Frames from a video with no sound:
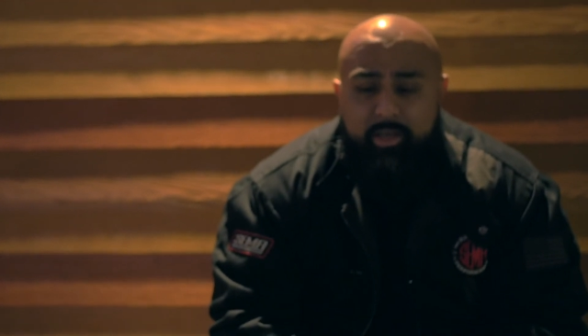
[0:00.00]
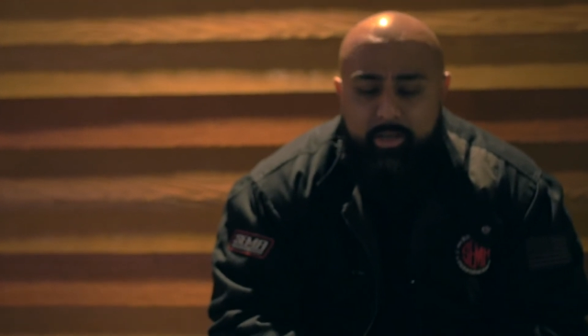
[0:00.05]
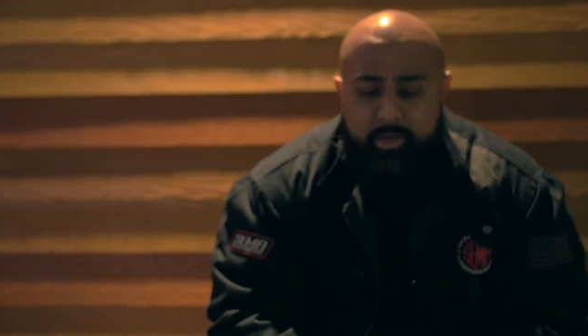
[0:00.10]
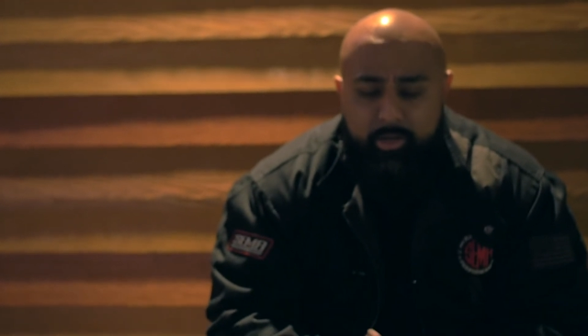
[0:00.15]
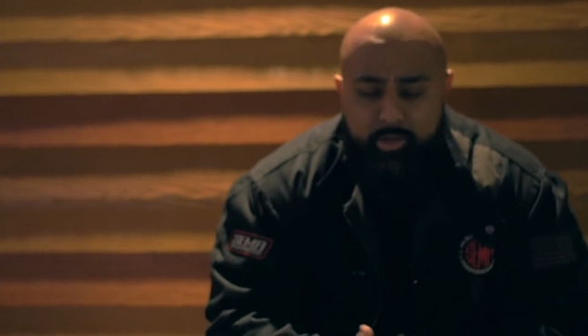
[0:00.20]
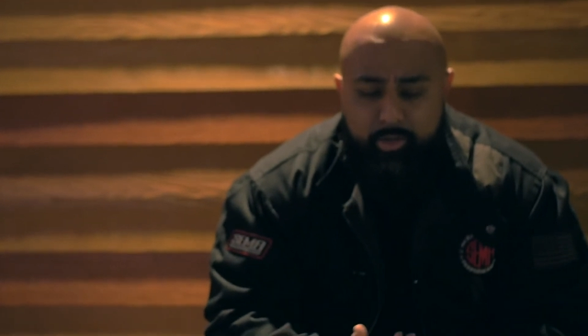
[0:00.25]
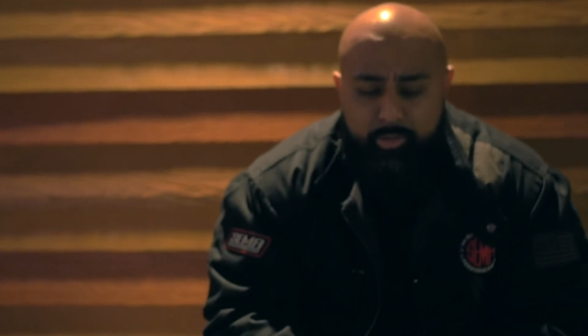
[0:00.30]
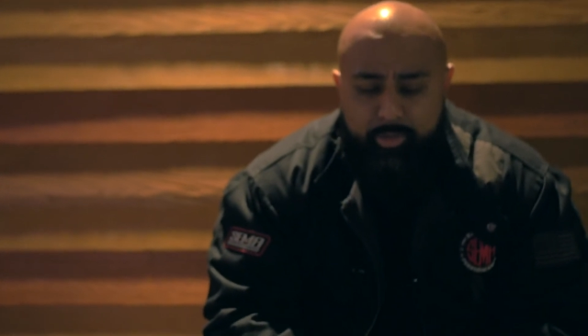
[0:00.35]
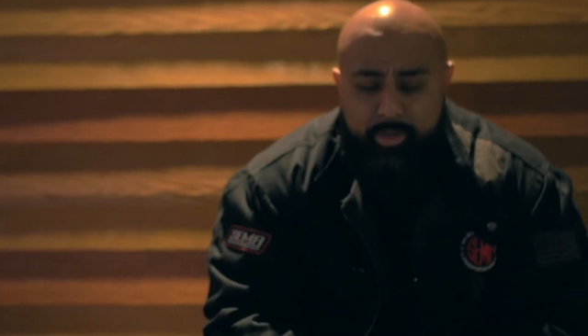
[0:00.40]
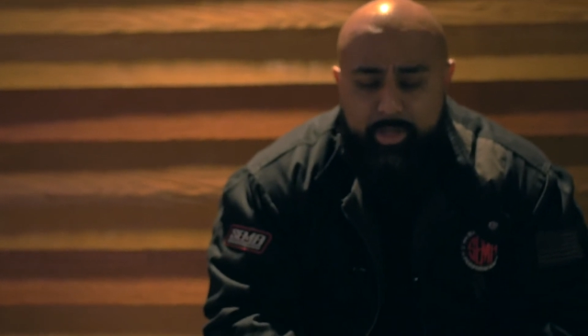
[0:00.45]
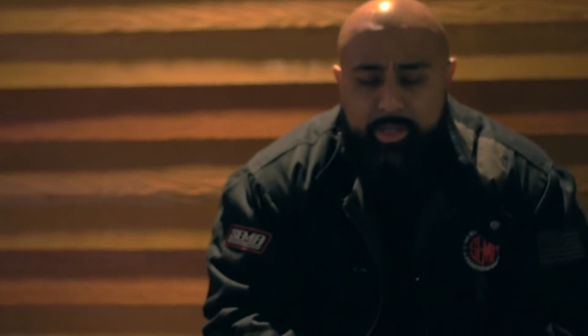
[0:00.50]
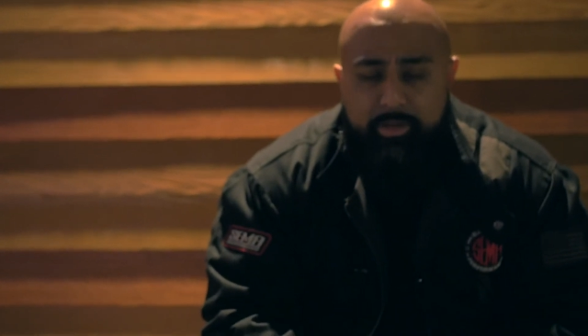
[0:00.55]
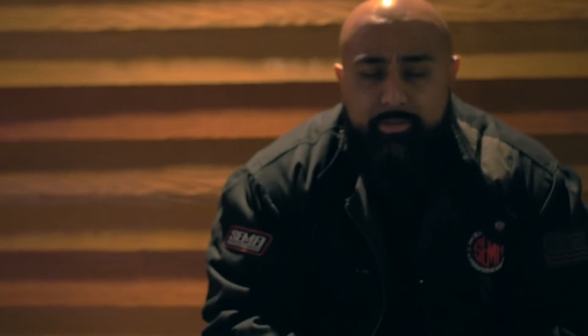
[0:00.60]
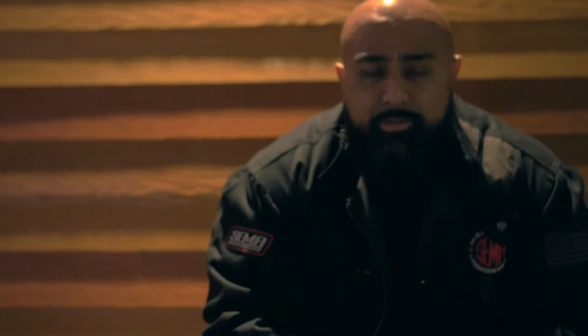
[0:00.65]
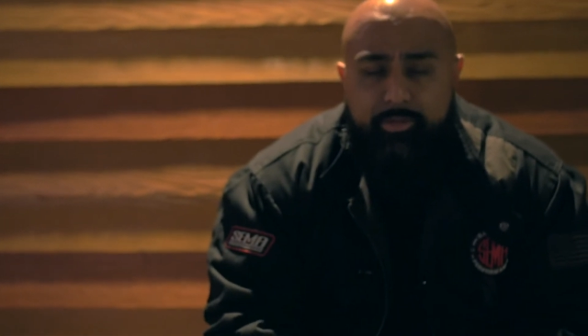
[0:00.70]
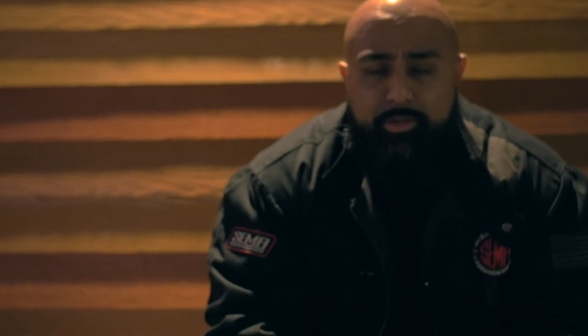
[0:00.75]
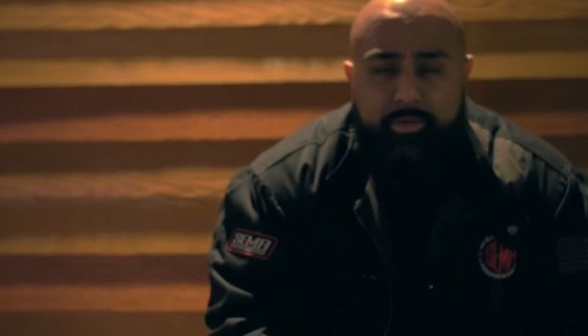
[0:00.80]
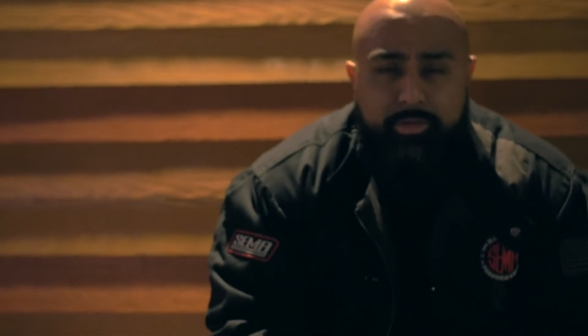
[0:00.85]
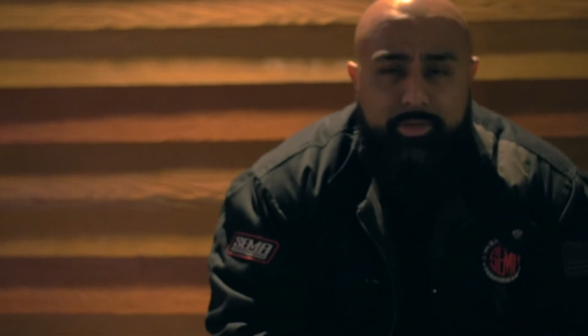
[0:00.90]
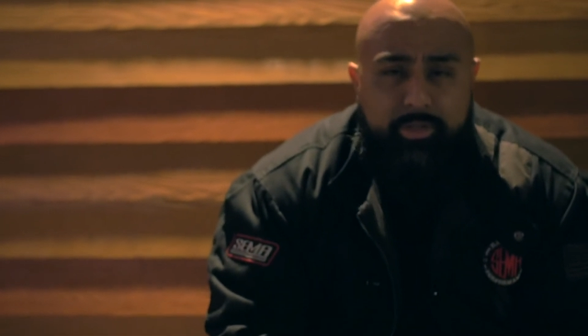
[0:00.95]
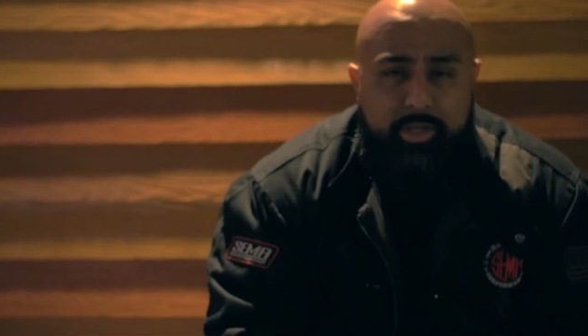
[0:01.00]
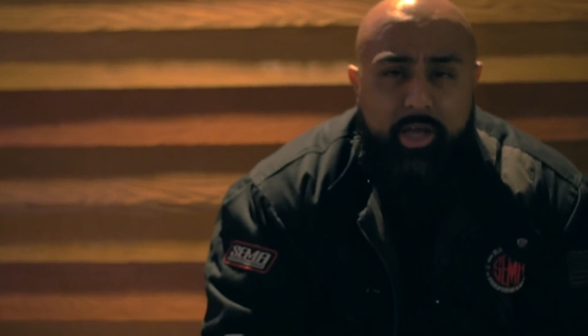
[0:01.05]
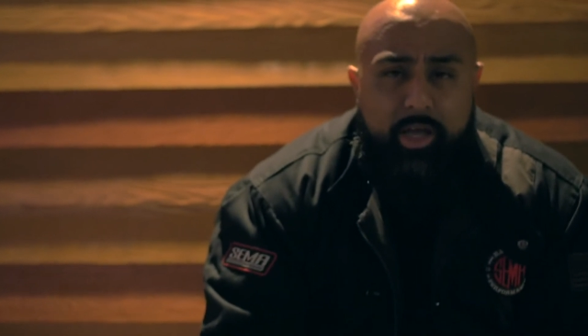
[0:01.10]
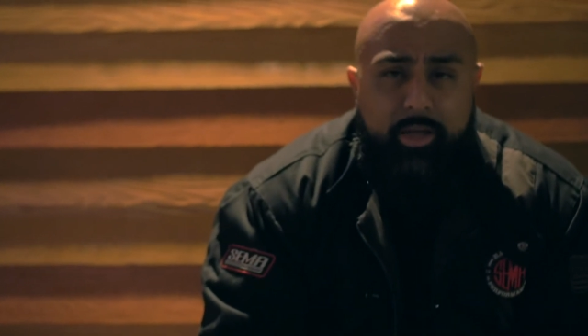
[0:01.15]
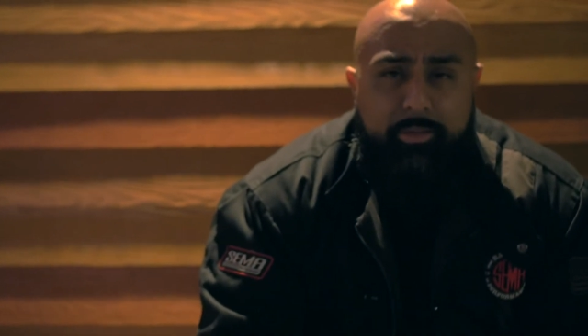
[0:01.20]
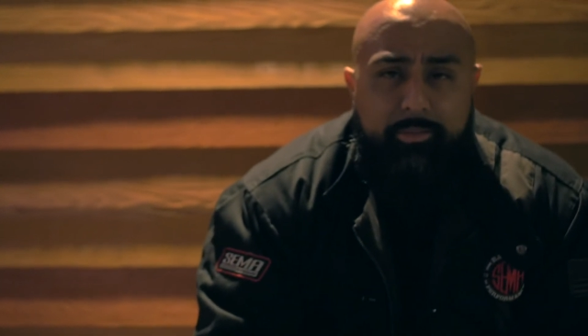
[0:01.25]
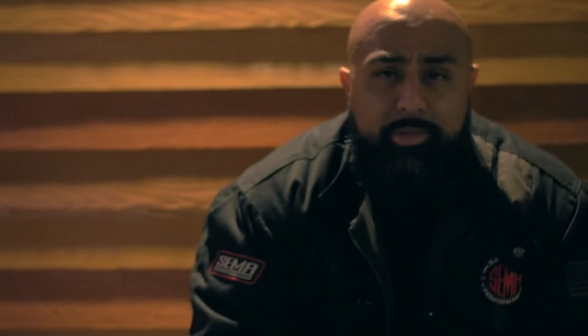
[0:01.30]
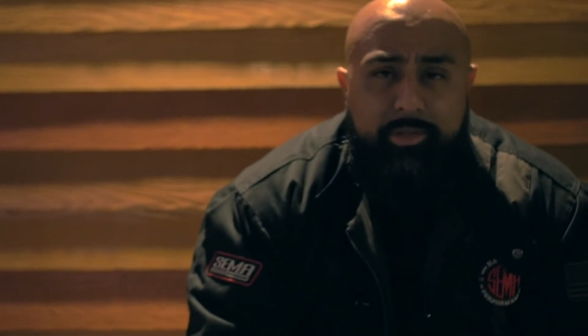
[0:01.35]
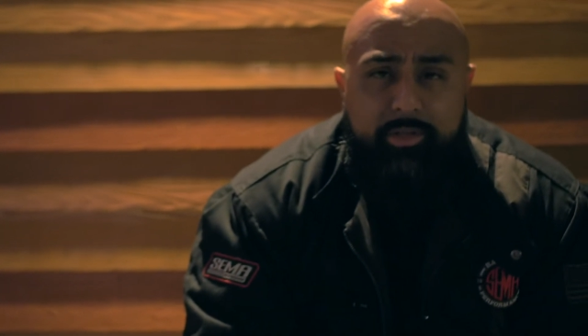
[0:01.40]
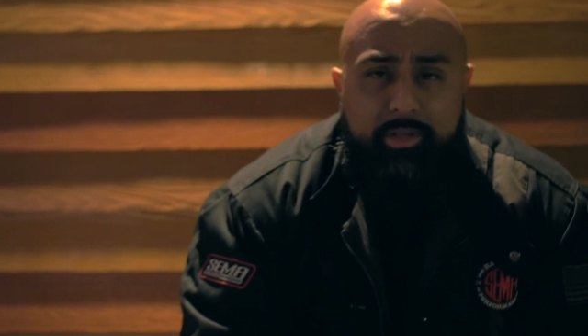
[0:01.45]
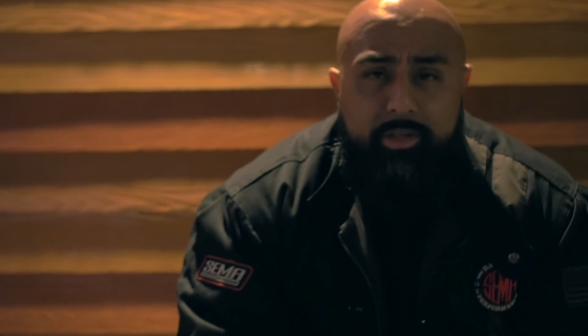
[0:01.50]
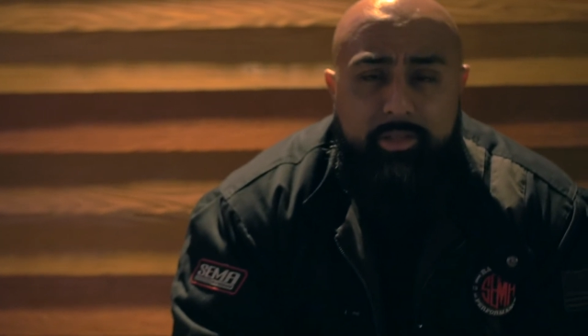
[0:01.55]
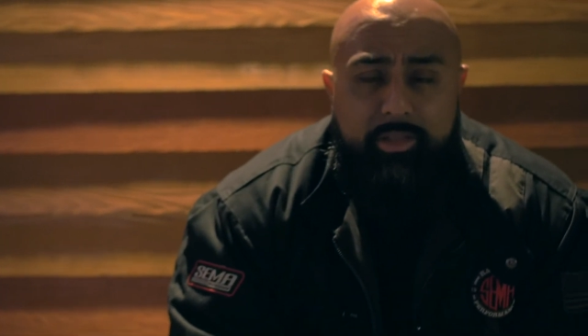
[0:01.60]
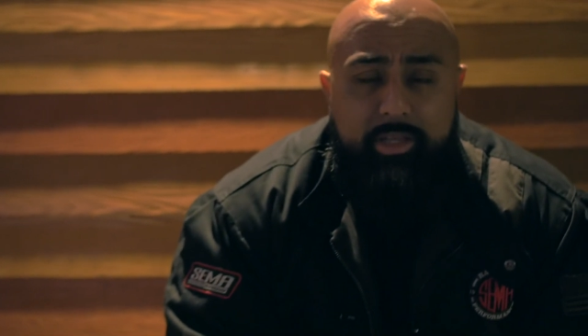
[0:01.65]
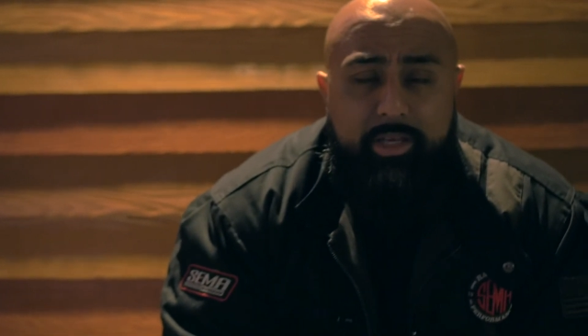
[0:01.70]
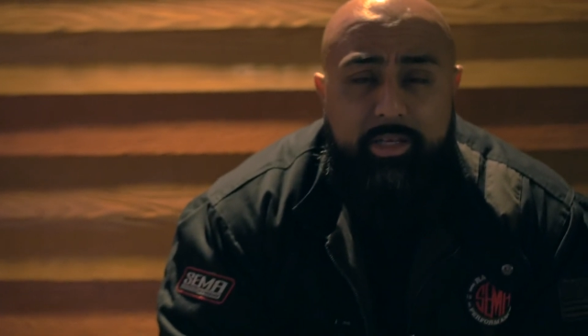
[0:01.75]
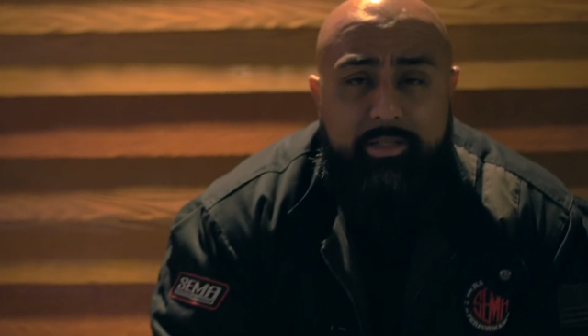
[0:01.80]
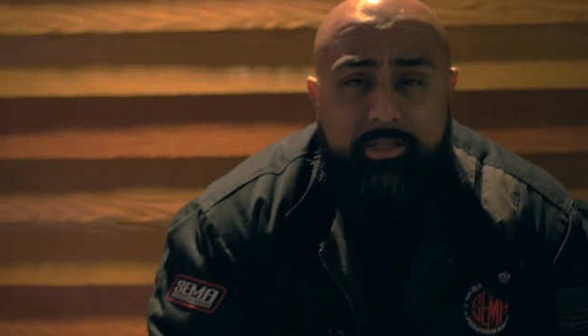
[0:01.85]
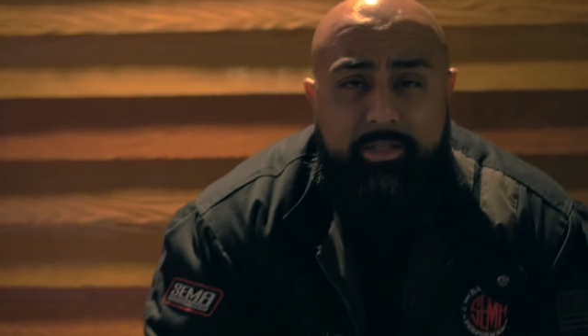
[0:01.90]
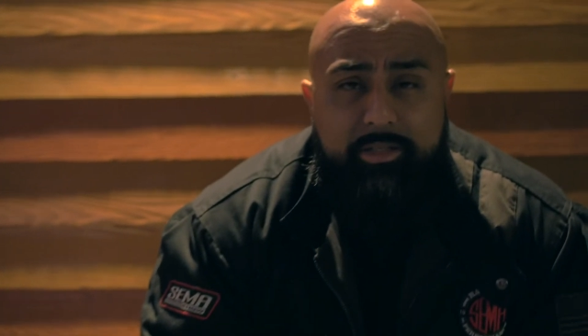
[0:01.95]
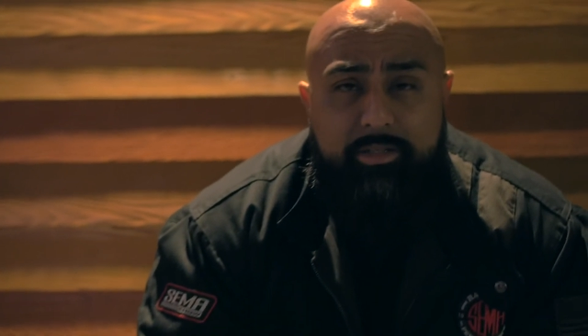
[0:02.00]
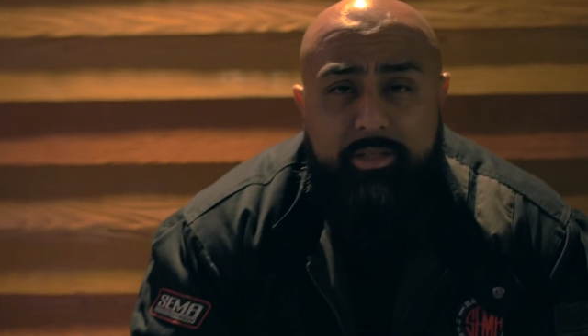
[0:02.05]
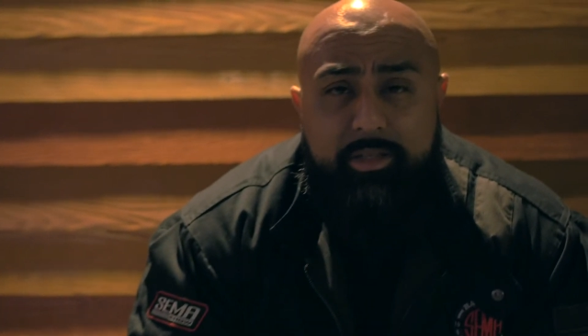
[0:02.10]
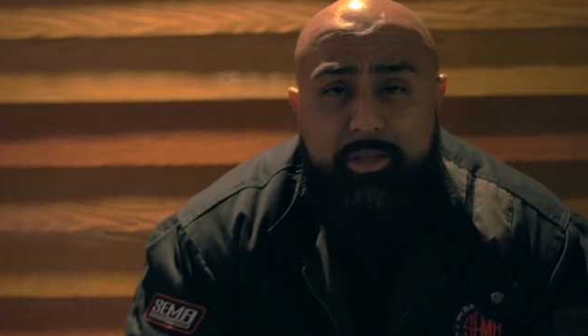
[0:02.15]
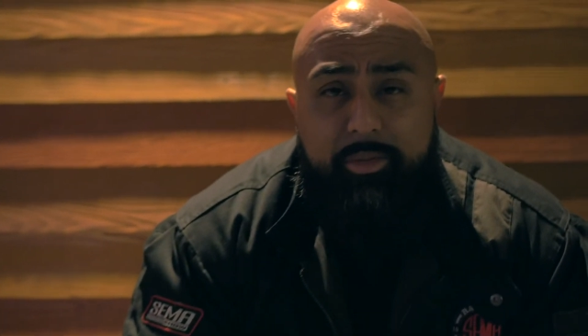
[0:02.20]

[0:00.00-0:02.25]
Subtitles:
You don't give your time to the things and to